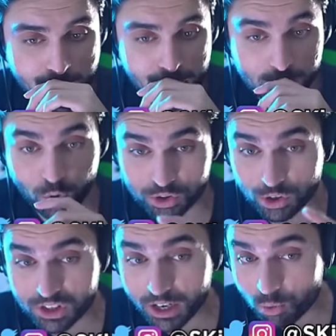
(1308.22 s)
Oh, Yo,
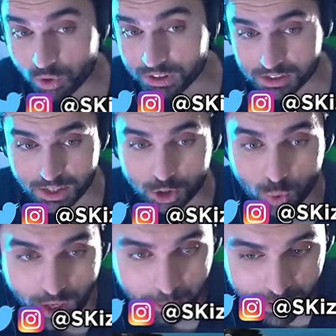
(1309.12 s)
so they released a
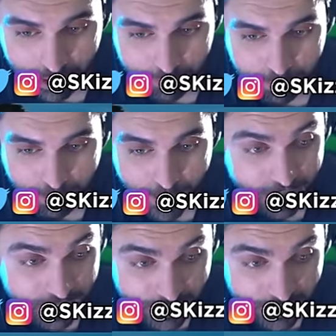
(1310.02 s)
new gameplay? And I